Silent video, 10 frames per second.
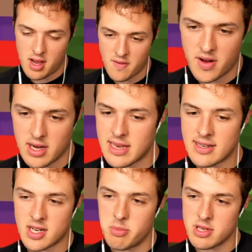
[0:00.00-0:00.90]
I feel like
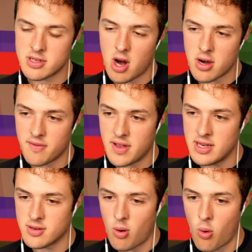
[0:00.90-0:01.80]
that's going to be the start of
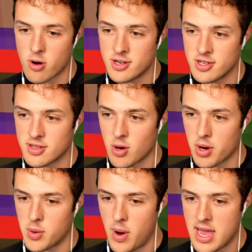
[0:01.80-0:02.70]
his origin
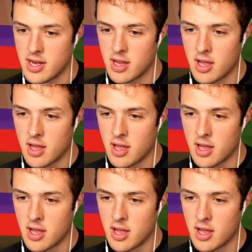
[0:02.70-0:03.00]
story. Wait.